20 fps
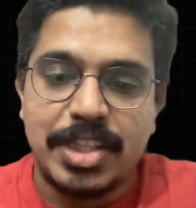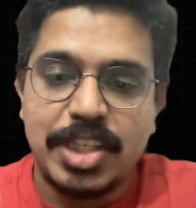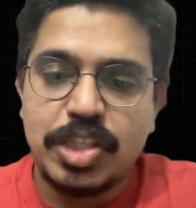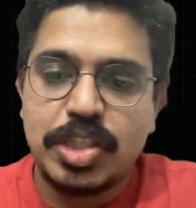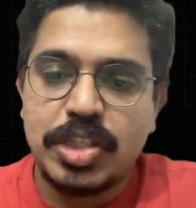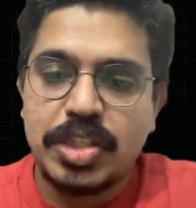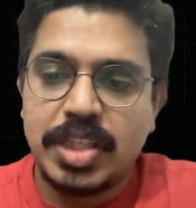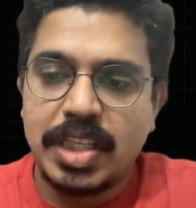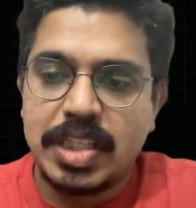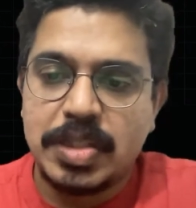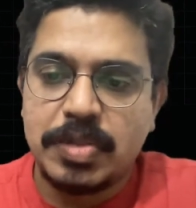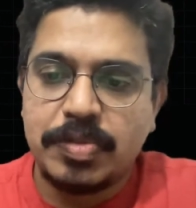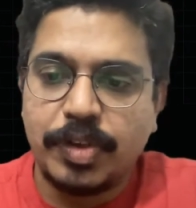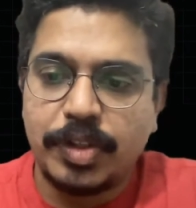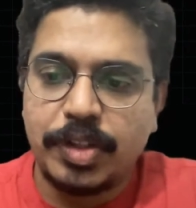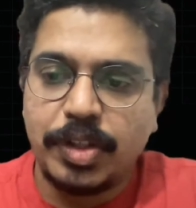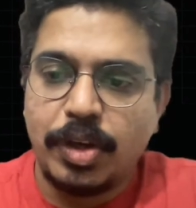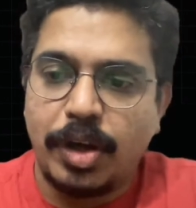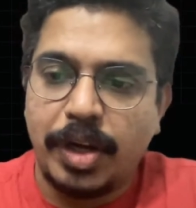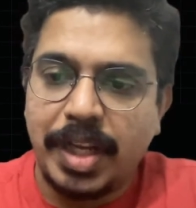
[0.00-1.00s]
just
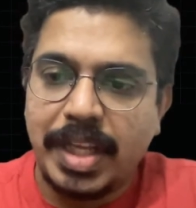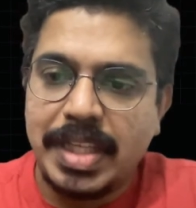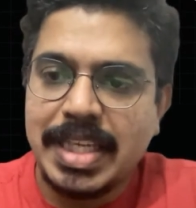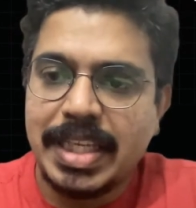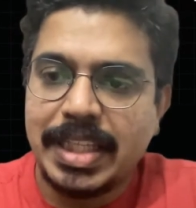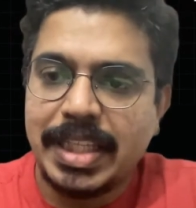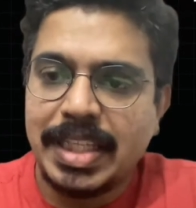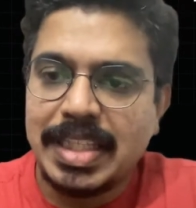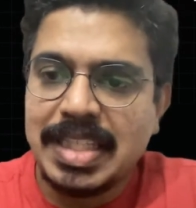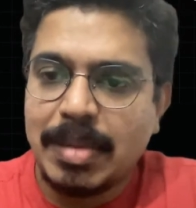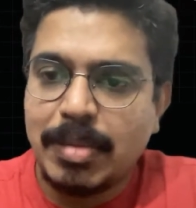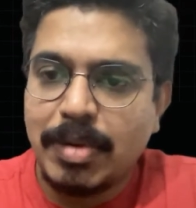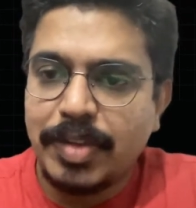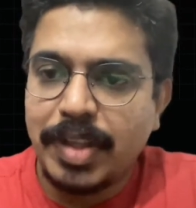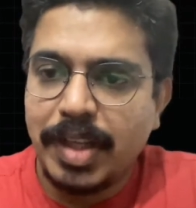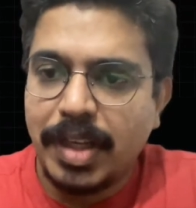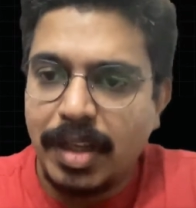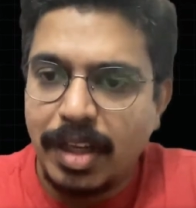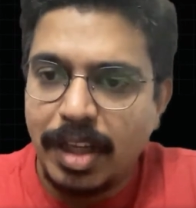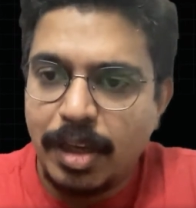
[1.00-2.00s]
for the audience, I think some of
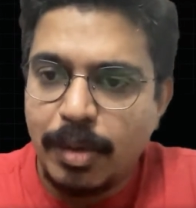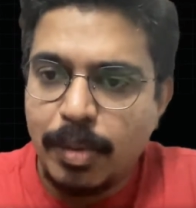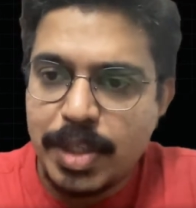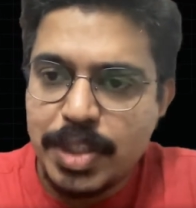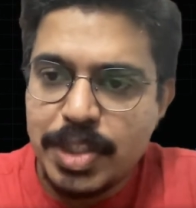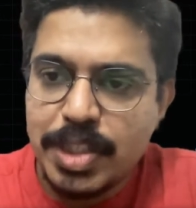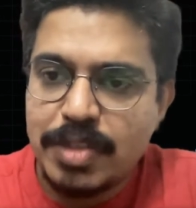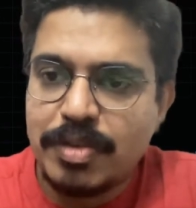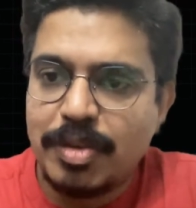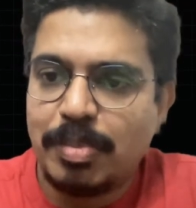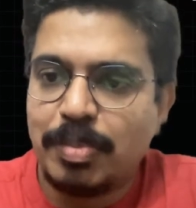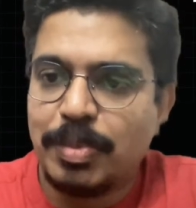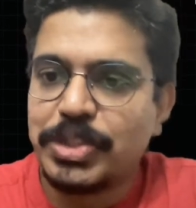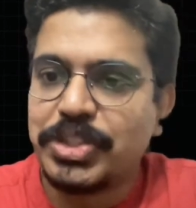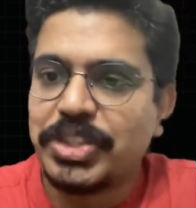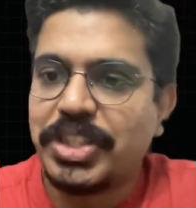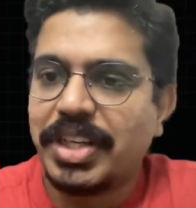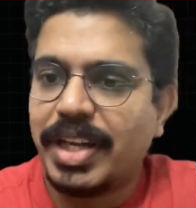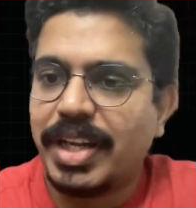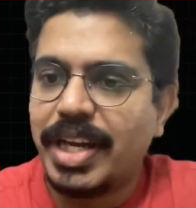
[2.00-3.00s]
the early questions from
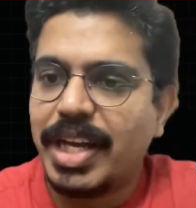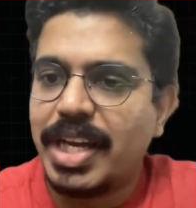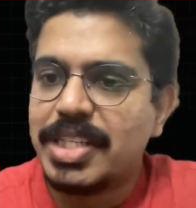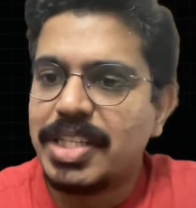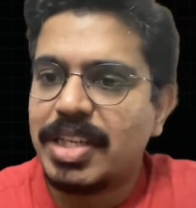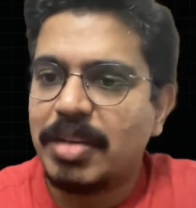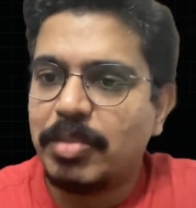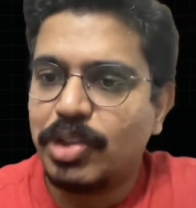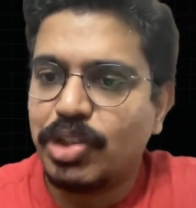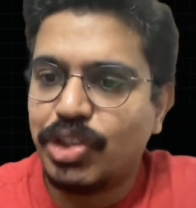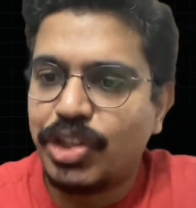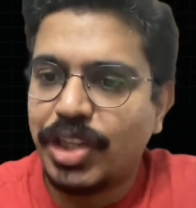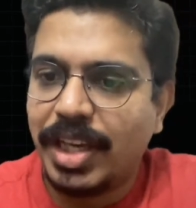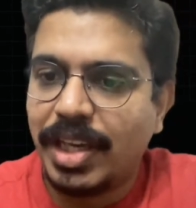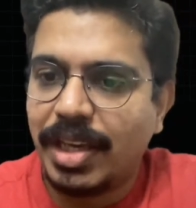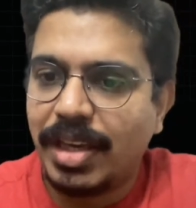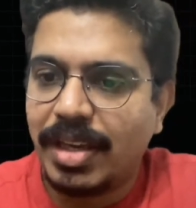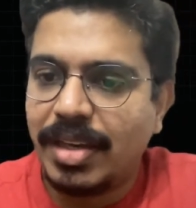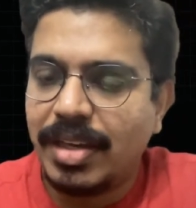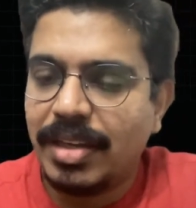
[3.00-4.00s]
Pushkaraj, Abhishek,